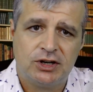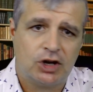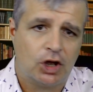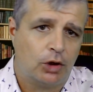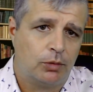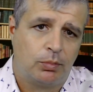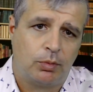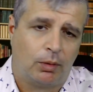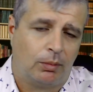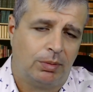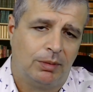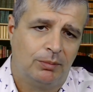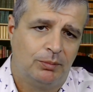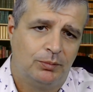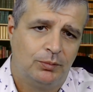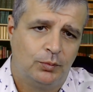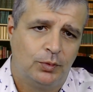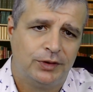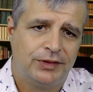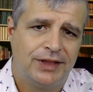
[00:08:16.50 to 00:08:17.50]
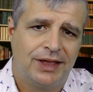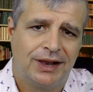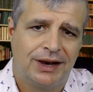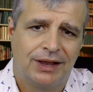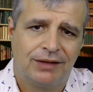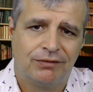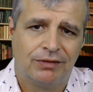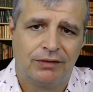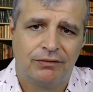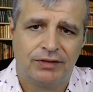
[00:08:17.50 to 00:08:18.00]
no problem with their
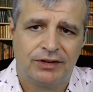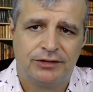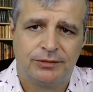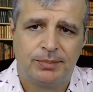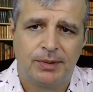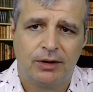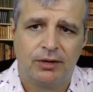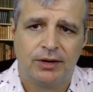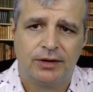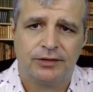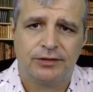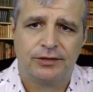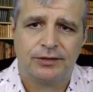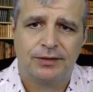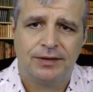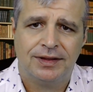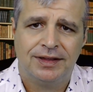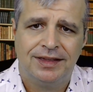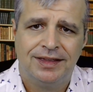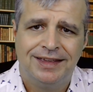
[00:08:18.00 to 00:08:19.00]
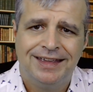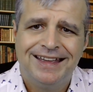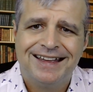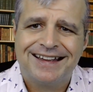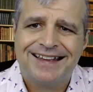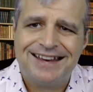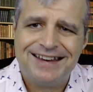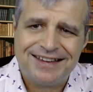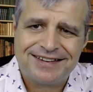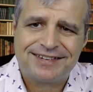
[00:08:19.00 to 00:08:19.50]
level of experience.
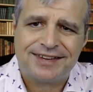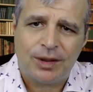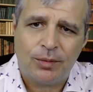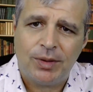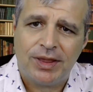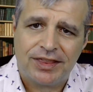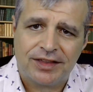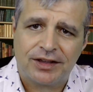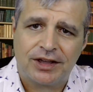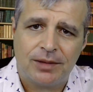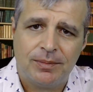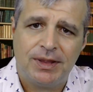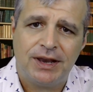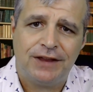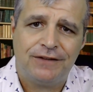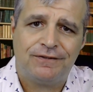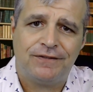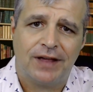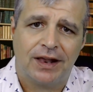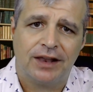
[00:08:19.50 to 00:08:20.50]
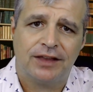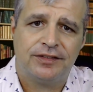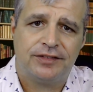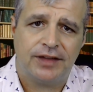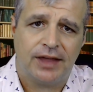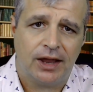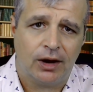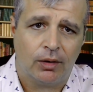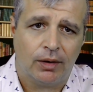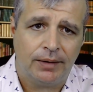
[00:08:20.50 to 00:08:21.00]
Can you see where the committee fell into
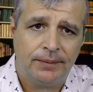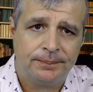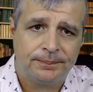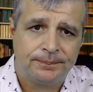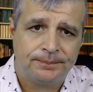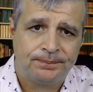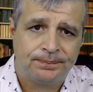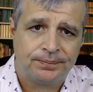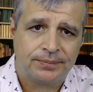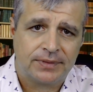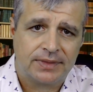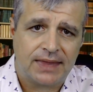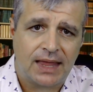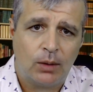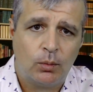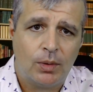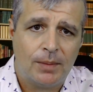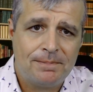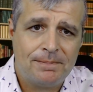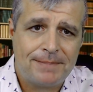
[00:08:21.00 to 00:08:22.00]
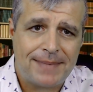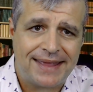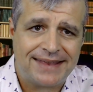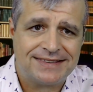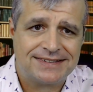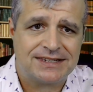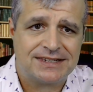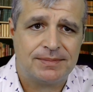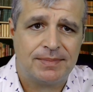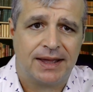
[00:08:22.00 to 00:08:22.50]
error? They were meant
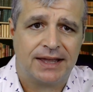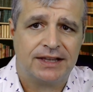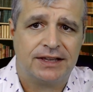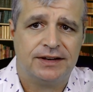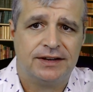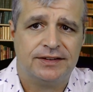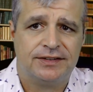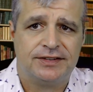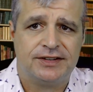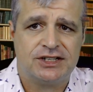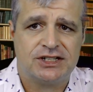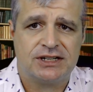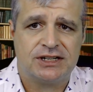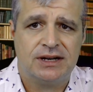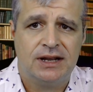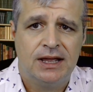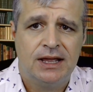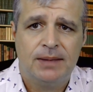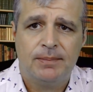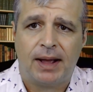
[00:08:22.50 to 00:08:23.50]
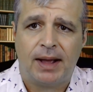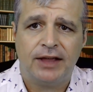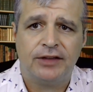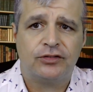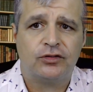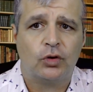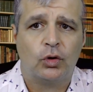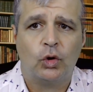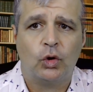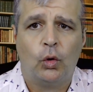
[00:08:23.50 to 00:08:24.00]
to make a decision
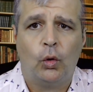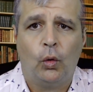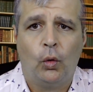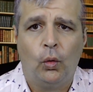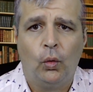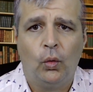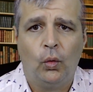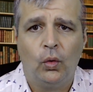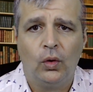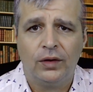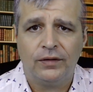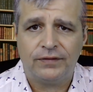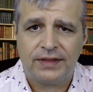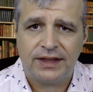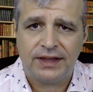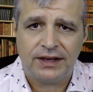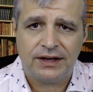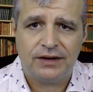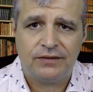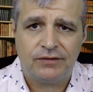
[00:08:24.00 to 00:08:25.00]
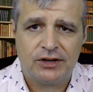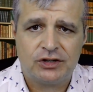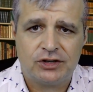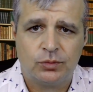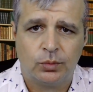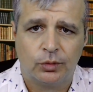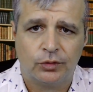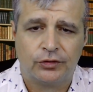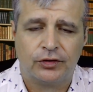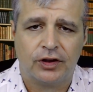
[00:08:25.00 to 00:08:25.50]
based on all of the
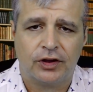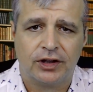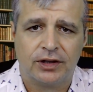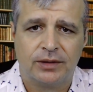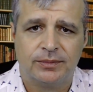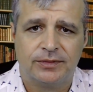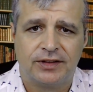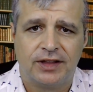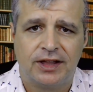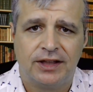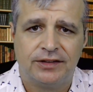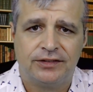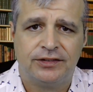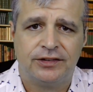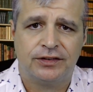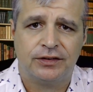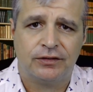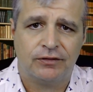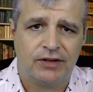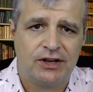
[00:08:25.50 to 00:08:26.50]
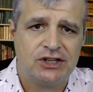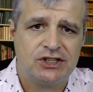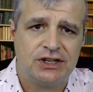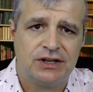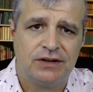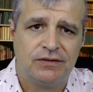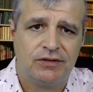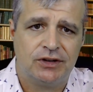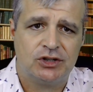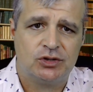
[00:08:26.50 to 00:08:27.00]
individual circumstances of each
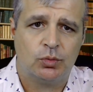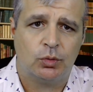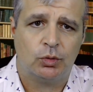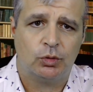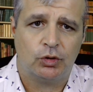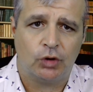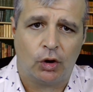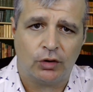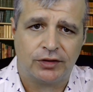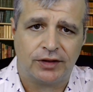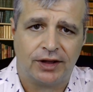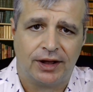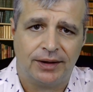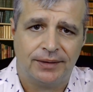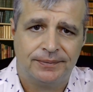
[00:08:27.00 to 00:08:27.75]
individual doctor.